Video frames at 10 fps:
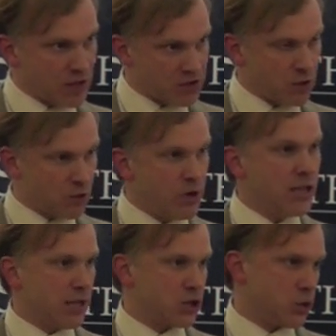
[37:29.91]
So the
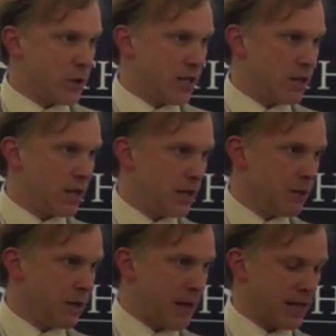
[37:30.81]
real issue in
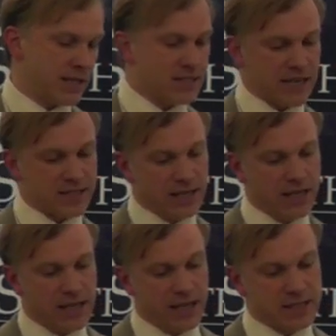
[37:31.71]
the banking sector
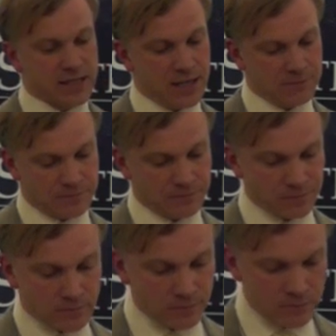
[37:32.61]
is that
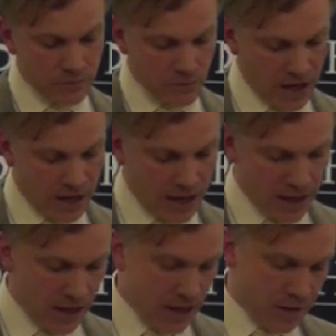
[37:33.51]

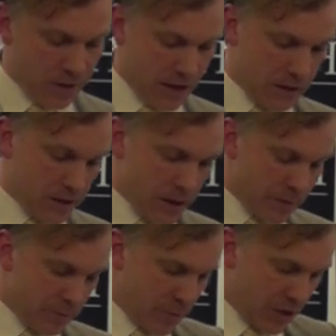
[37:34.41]
the
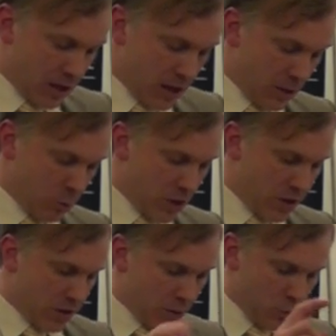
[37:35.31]

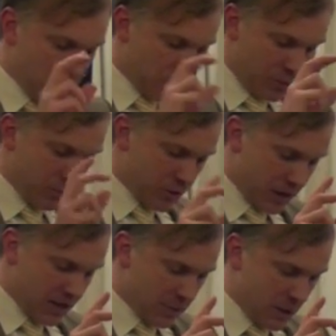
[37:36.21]

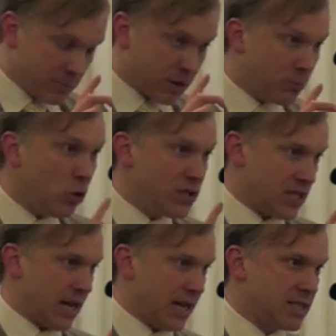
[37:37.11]
thing that people are
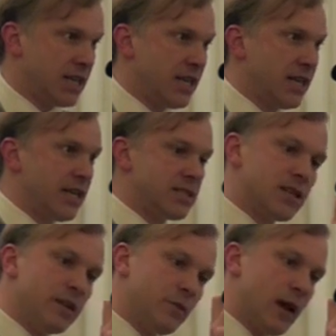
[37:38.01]
pointing at is
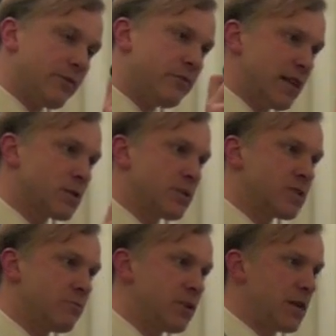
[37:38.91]
that if you have investments
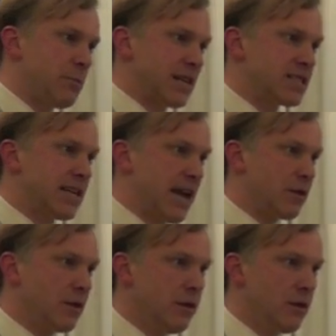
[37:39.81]
in retail banks
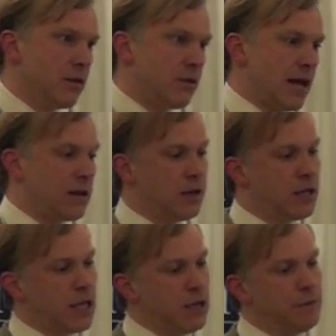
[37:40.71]
together, then
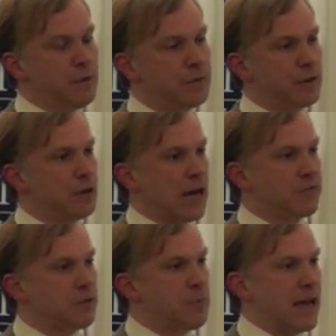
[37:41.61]
if you feel you
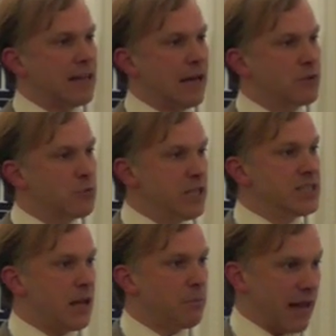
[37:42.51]
have to bail out the
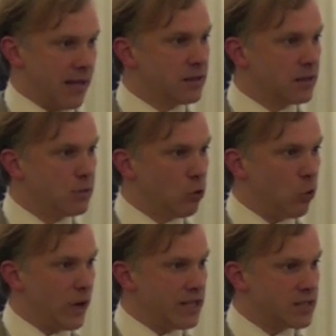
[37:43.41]
retail bank,
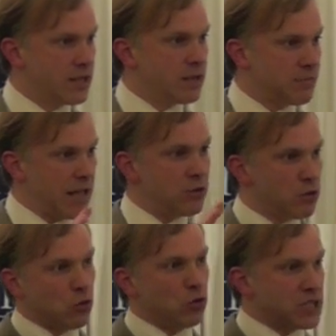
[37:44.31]
always, then
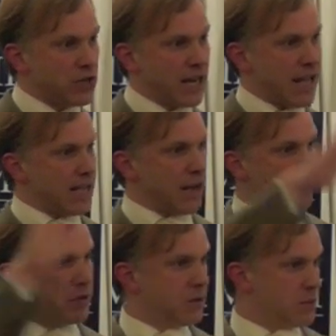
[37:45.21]
you're also going to end
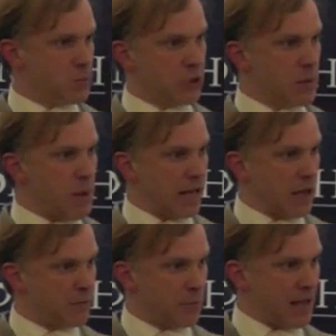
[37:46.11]
up putting money
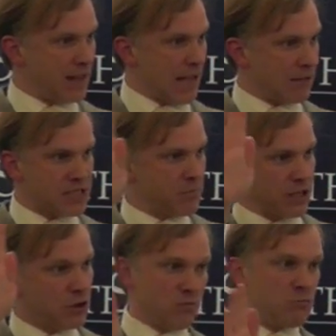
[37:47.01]
up for bailing out
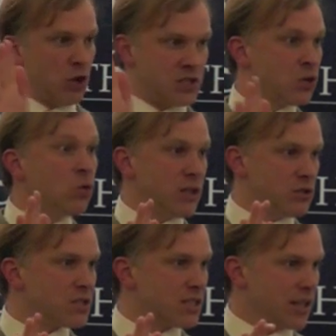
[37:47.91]
something you're not at all
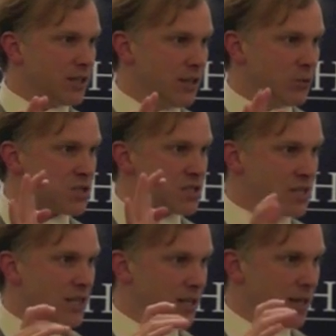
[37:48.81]
interested in, which is
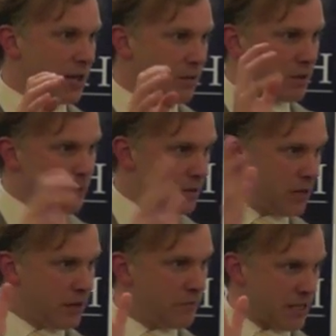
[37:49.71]
the
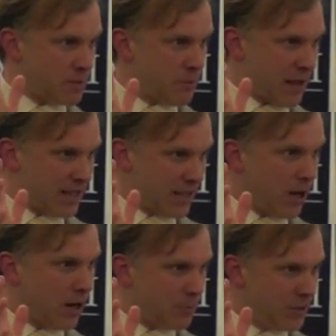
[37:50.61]
investment banking
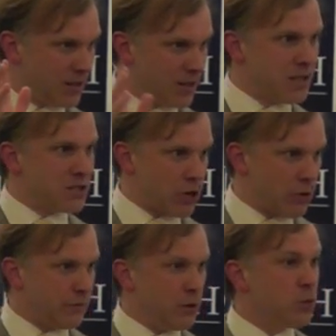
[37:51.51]
arm. So
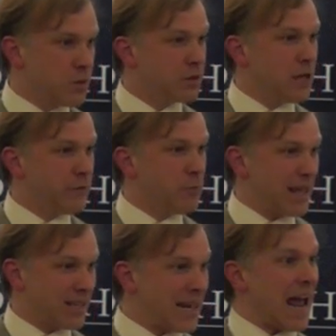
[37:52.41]
if you make
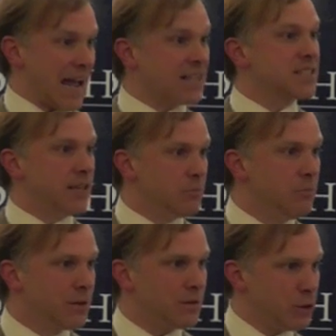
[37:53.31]
it an
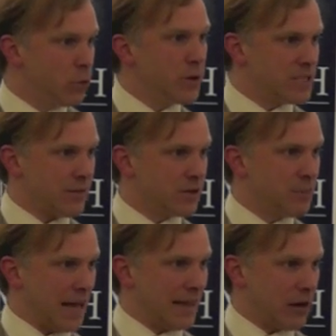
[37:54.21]
axiom that you always have to
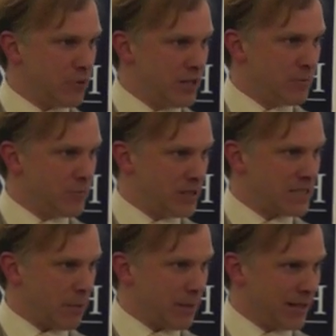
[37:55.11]
bail out
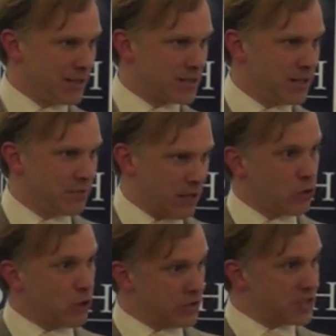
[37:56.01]
retail banks, then
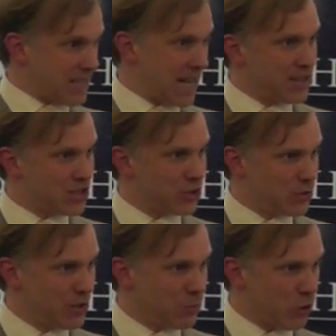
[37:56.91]
you're going to tend
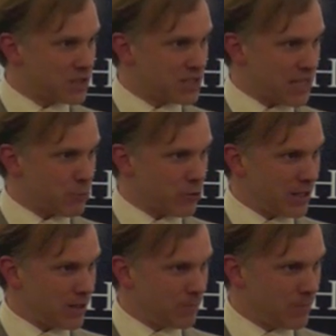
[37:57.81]
to want to separate.
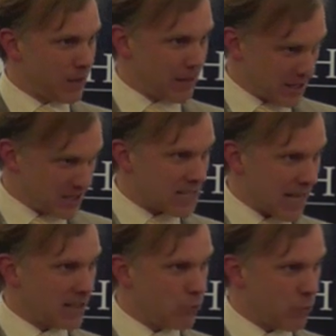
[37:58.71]
And that's
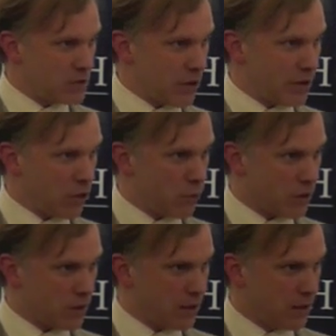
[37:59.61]
exactly what was going on
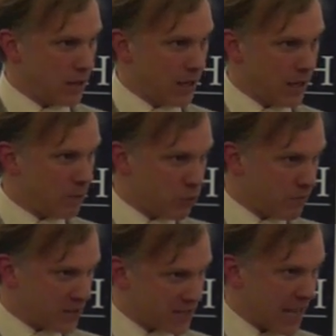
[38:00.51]
with
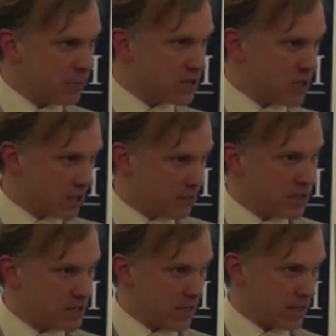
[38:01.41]
Vince Cable's
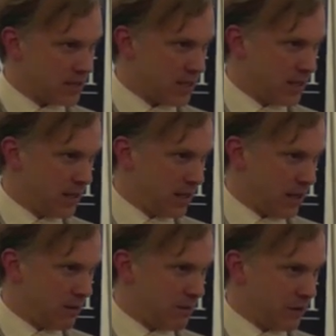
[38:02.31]
arguments and the